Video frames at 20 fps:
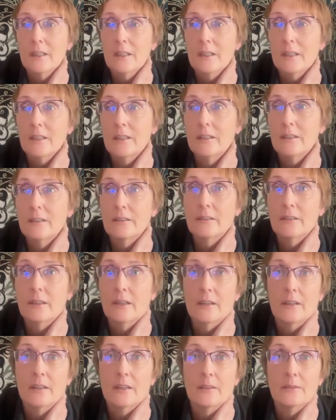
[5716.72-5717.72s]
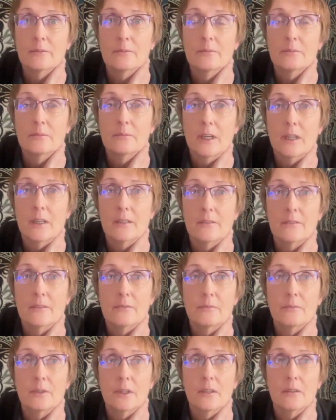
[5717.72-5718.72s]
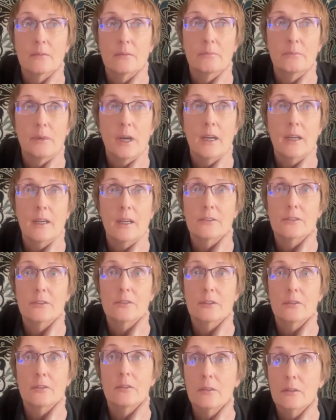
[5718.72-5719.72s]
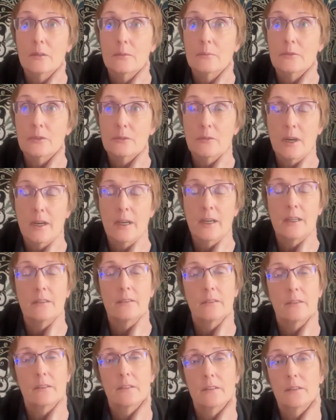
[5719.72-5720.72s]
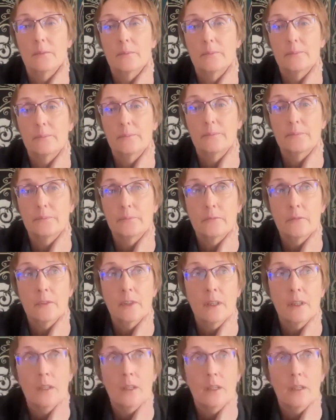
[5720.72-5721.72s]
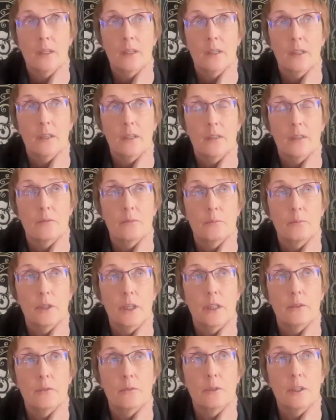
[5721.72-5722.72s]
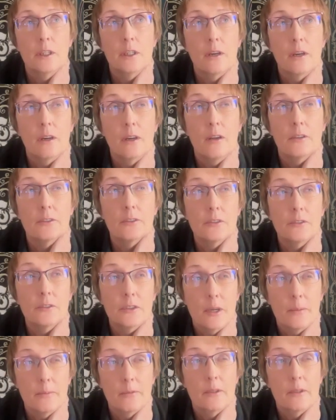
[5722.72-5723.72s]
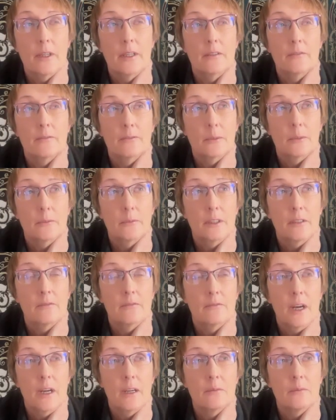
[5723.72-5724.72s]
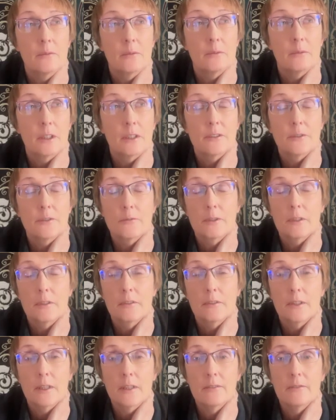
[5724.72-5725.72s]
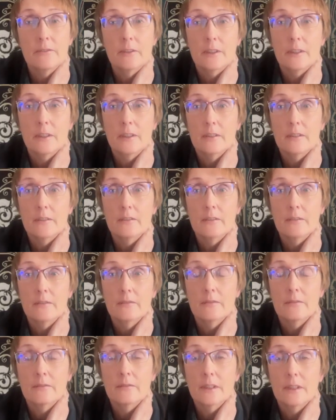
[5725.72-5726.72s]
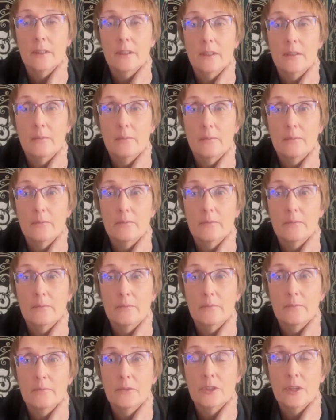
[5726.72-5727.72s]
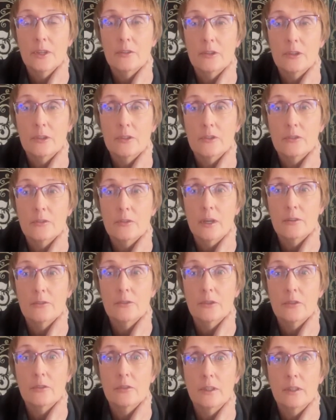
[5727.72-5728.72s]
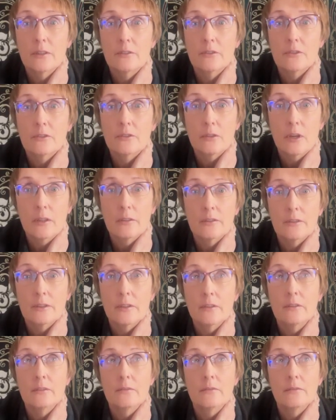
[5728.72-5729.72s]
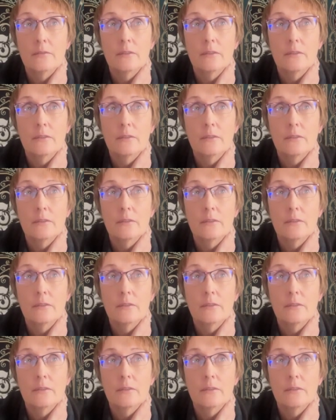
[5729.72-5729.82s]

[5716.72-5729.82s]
in uh, kind of uh, pious terms, right? Um, but we are also separated from the environment because we live in um, such a structured, constructed,